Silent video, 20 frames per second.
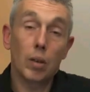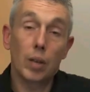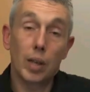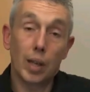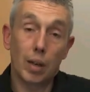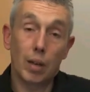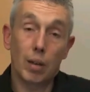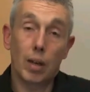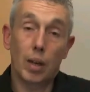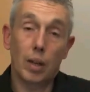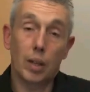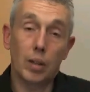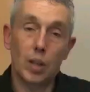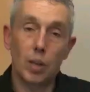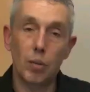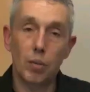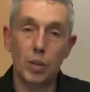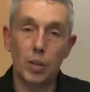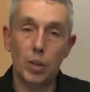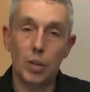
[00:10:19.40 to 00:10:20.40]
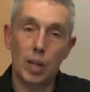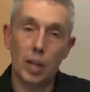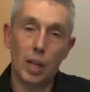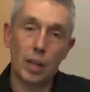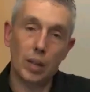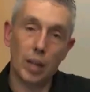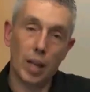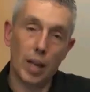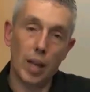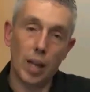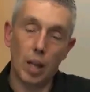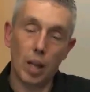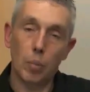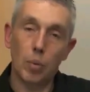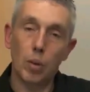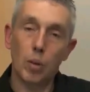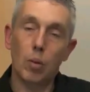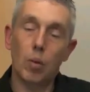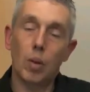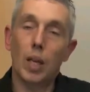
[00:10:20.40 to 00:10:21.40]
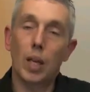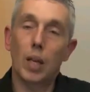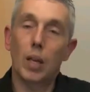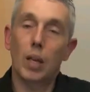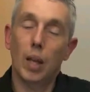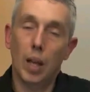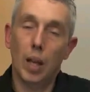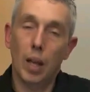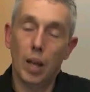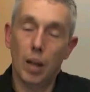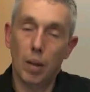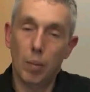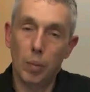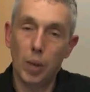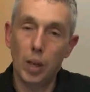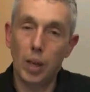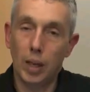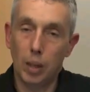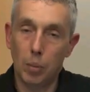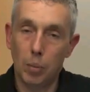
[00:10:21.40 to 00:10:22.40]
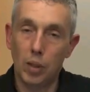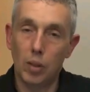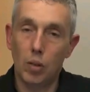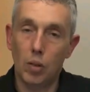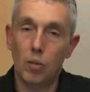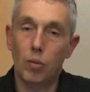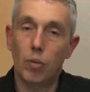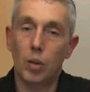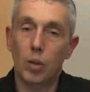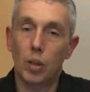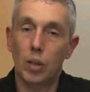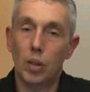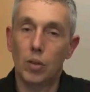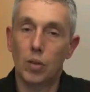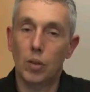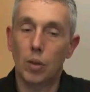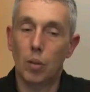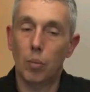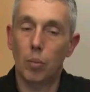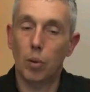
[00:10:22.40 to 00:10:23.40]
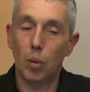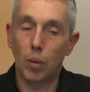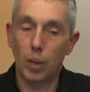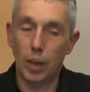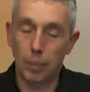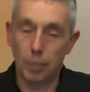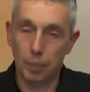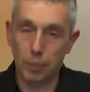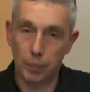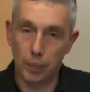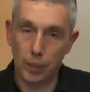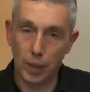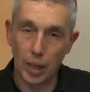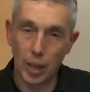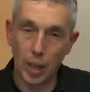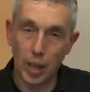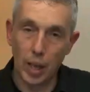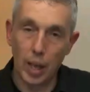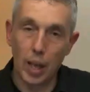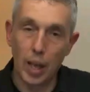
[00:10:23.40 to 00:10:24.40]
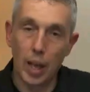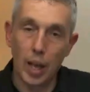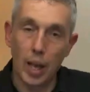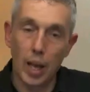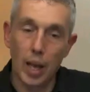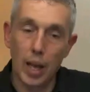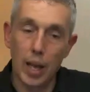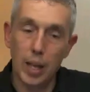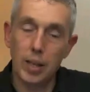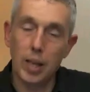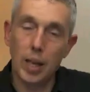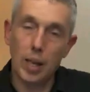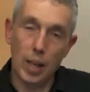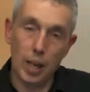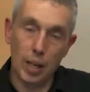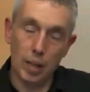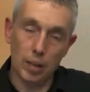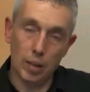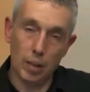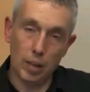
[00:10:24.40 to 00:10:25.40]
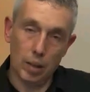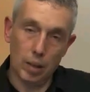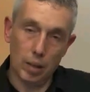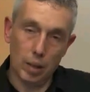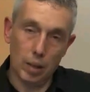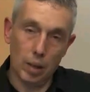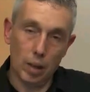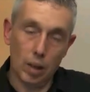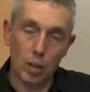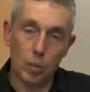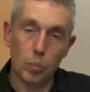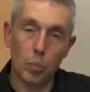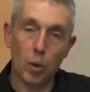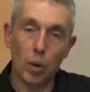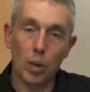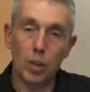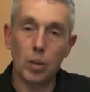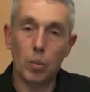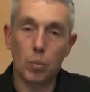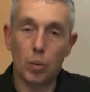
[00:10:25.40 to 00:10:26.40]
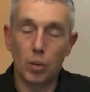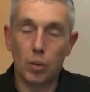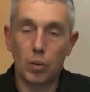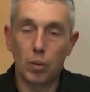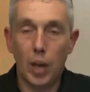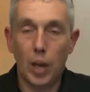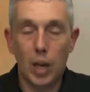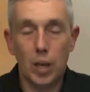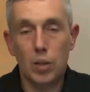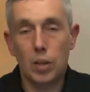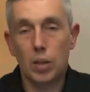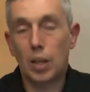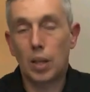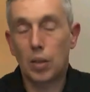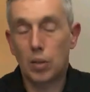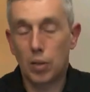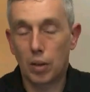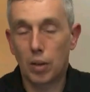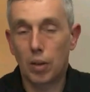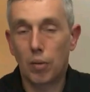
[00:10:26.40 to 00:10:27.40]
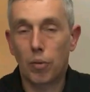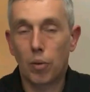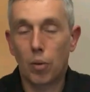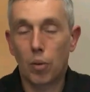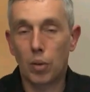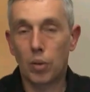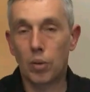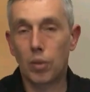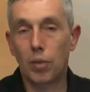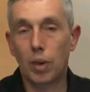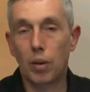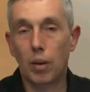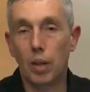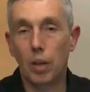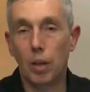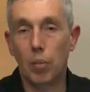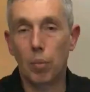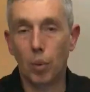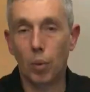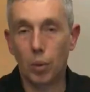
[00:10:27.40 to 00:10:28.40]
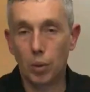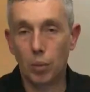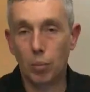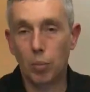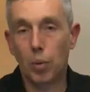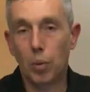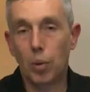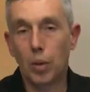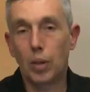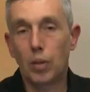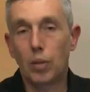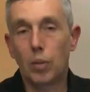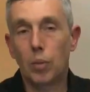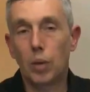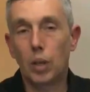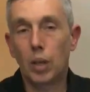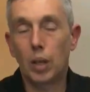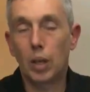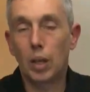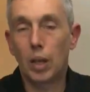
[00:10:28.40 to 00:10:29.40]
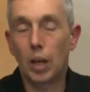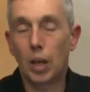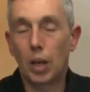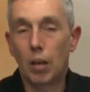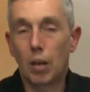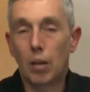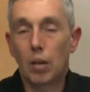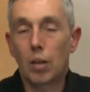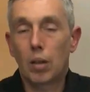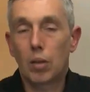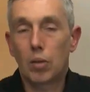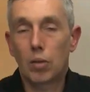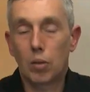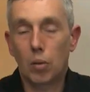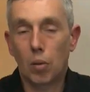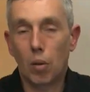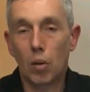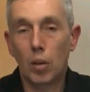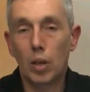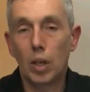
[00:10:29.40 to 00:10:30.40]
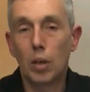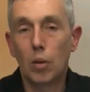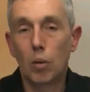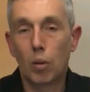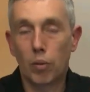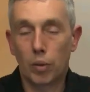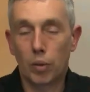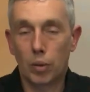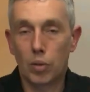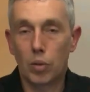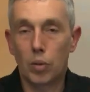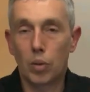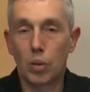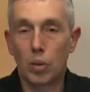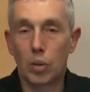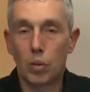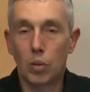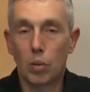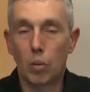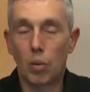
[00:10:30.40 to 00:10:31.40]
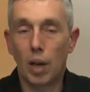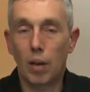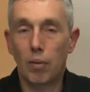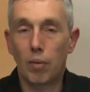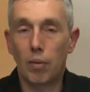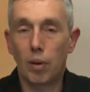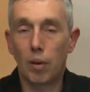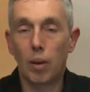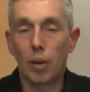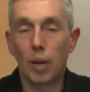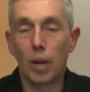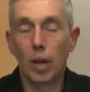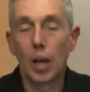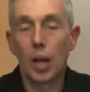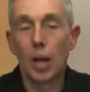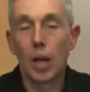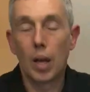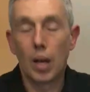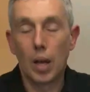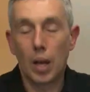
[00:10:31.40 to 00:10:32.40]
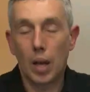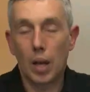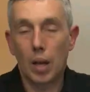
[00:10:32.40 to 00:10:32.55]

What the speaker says: extracurricular activities, that can help you in being admitted for this program. And then at the last point, the motivation, that's of course a very important point. We strongly look for students who have a